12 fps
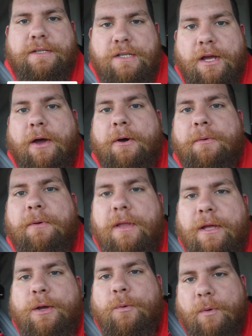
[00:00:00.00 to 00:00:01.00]
So
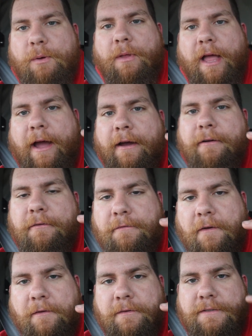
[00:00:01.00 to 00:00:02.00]
we will have
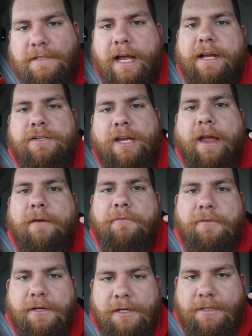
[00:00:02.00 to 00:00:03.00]
dash cam
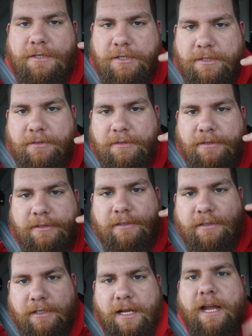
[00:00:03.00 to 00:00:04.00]
footage
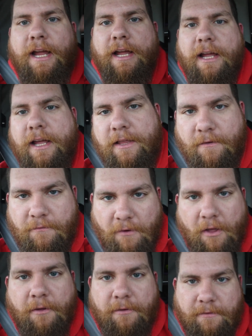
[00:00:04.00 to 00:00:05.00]
in the
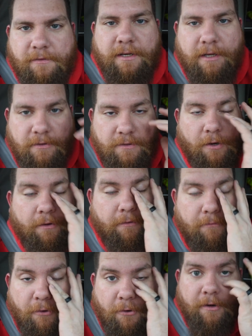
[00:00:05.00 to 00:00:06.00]
following videos going
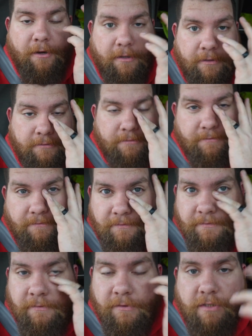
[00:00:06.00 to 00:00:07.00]
forward.
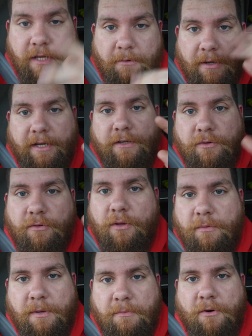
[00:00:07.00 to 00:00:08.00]
So that way I can do a
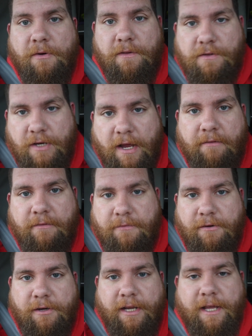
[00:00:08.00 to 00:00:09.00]
little bit more of the travel
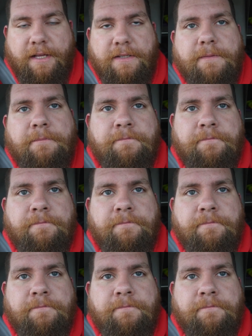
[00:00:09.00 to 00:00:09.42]
for you guys.